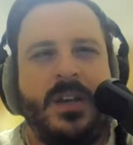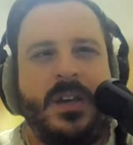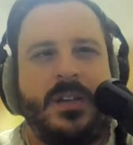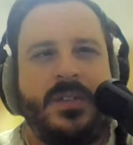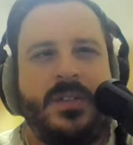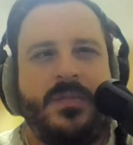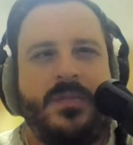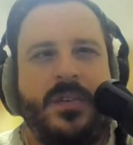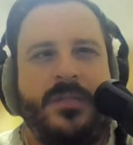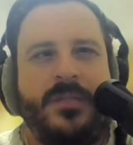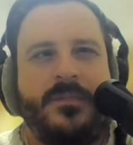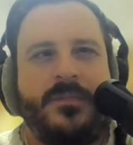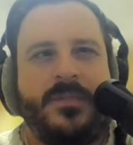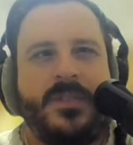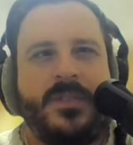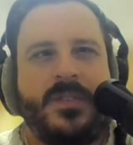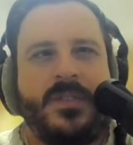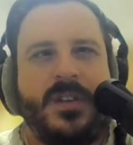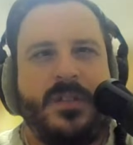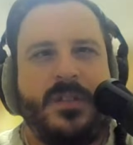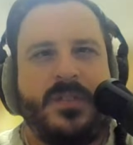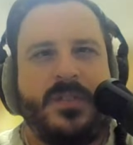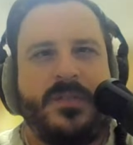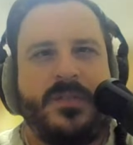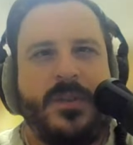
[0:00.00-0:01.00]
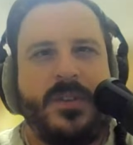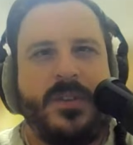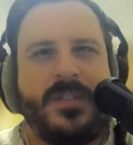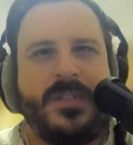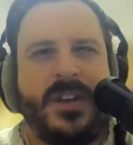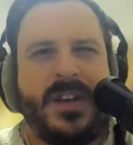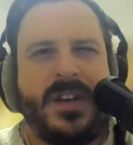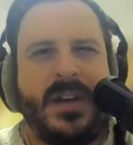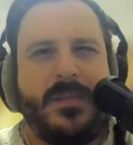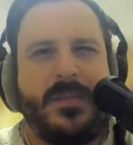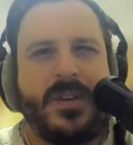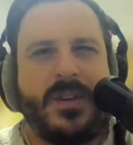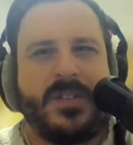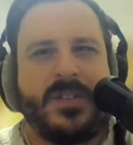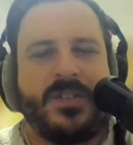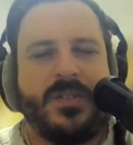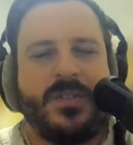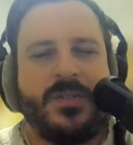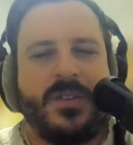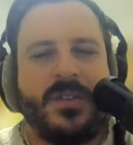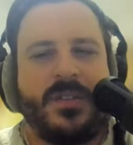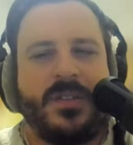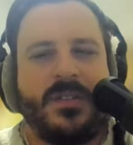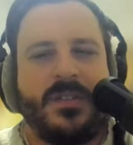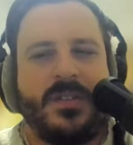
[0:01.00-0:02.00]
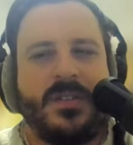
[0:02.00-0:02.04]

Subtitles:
you have, it's very dynamic. So